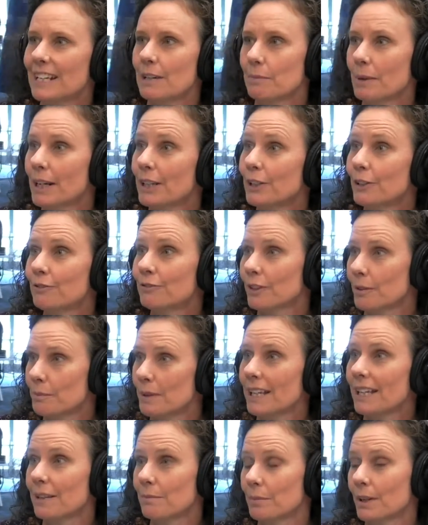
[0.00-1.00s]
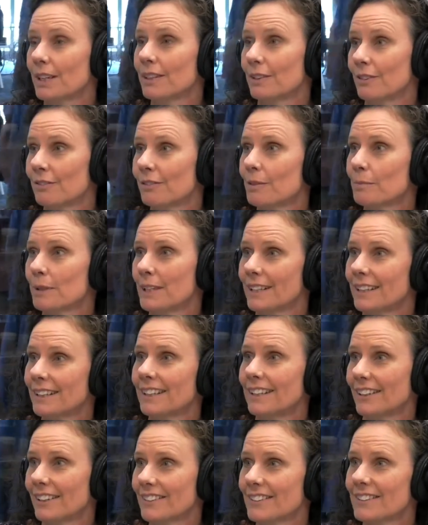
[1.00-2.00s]
brand new for me and brand new for Beacon
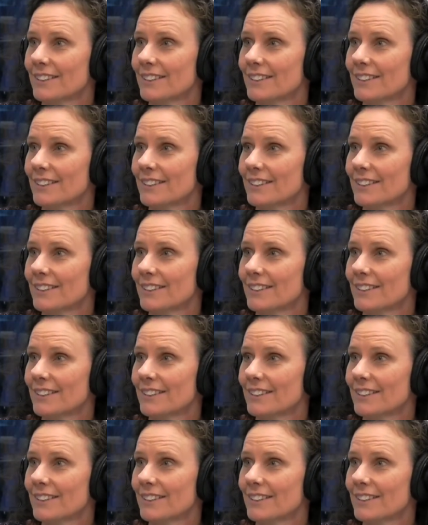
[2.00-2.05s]
Hill.